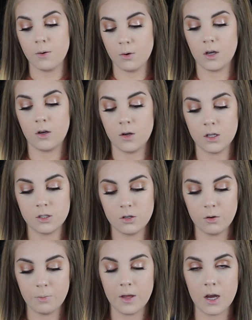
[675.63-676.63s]
we're going
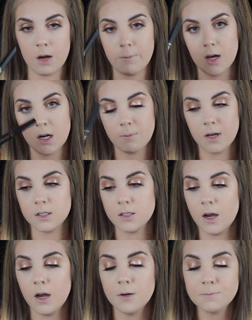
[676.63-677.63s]
to apply our bottom
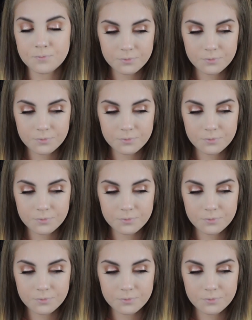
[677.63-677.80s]
mascara.